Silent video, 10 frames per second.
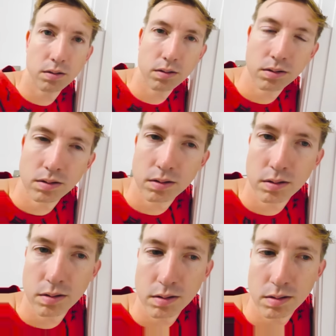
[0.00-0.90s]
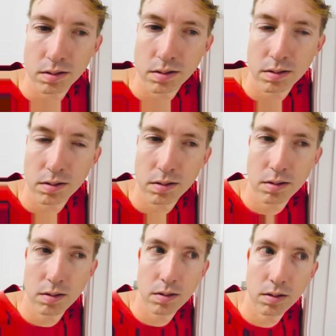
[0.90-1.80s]

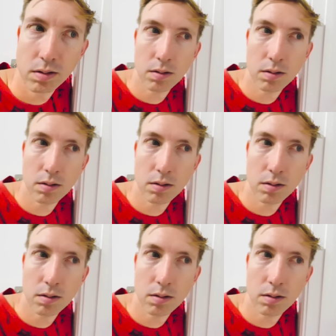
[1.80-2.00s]
No words are spoken by the person on screen.